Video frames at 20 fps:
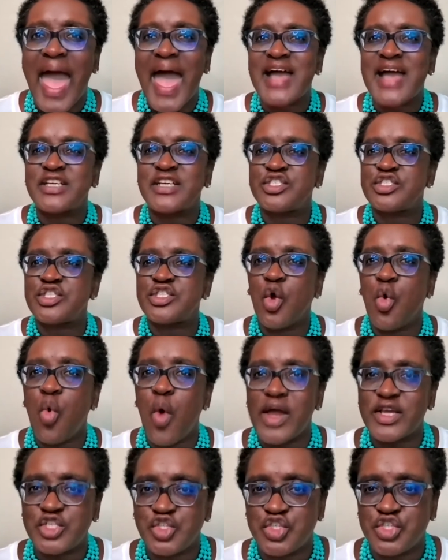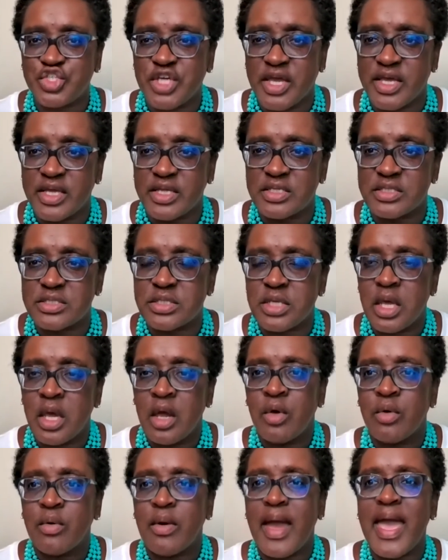ask the questions,
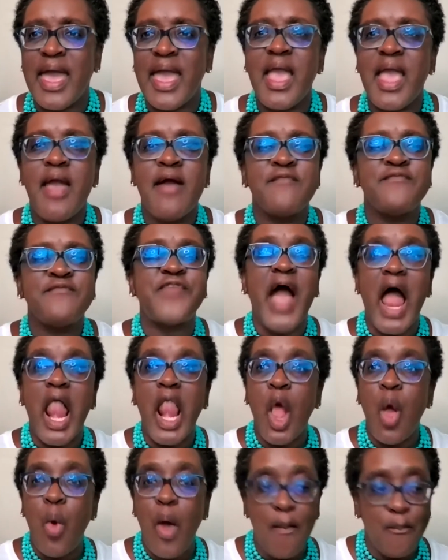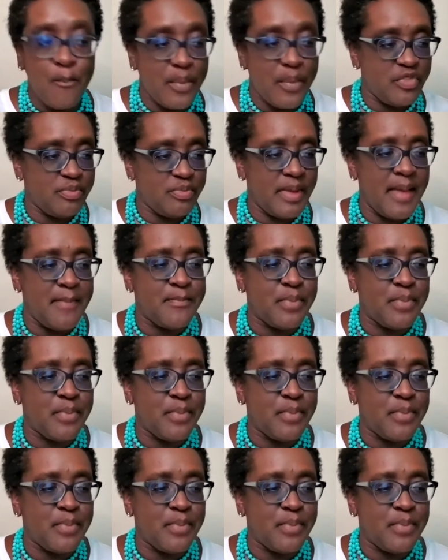right? follow up with